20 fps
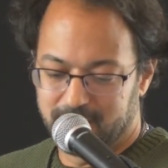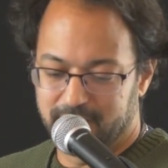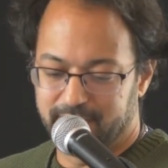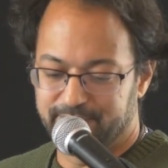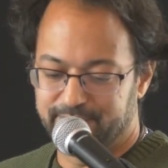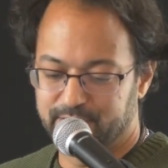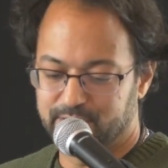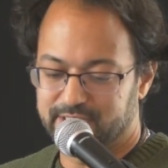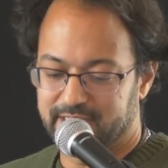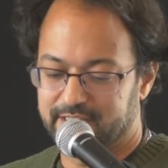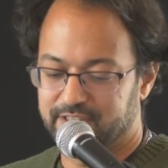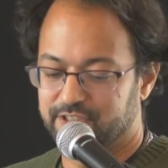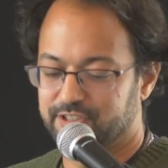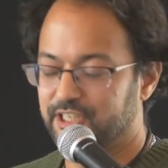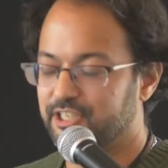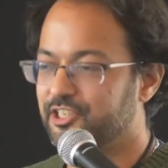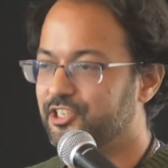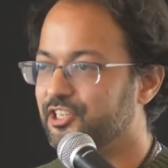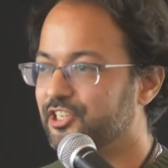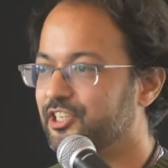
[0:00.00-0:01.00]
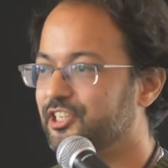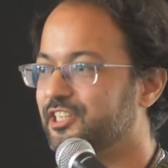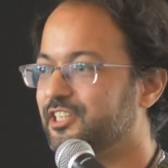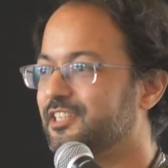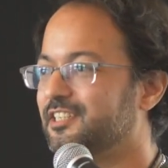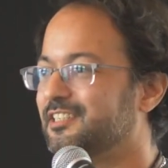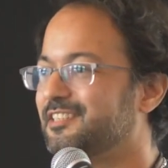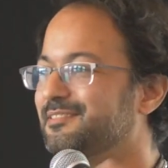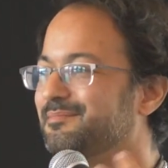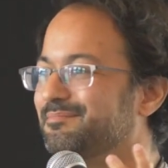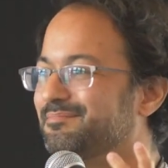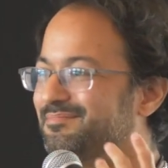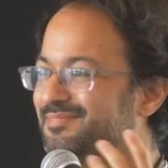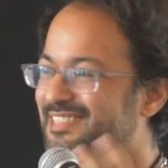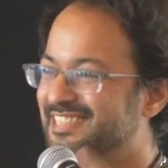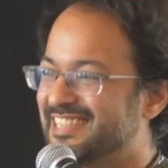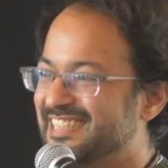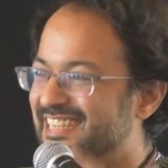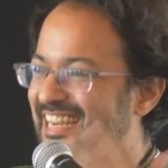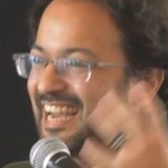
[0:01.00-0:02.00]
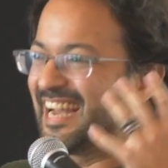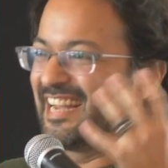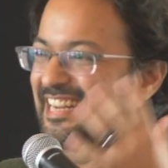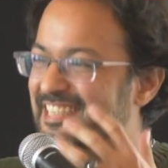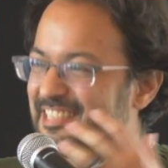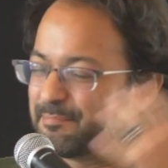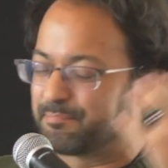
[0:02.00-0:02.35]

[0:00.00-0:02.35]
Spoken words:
it feels like there's a good, kind